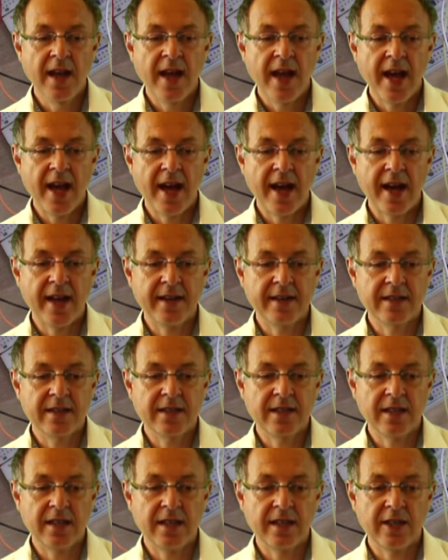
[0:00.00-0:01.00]
and
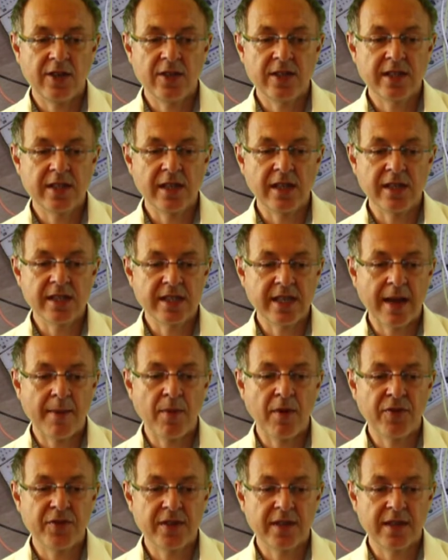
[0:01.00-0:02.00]
there's still some
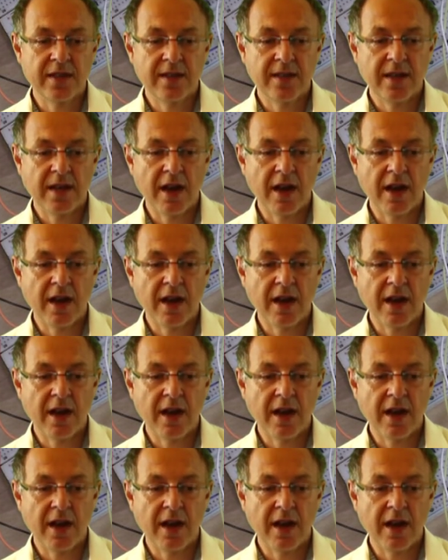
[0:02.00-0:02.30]
of the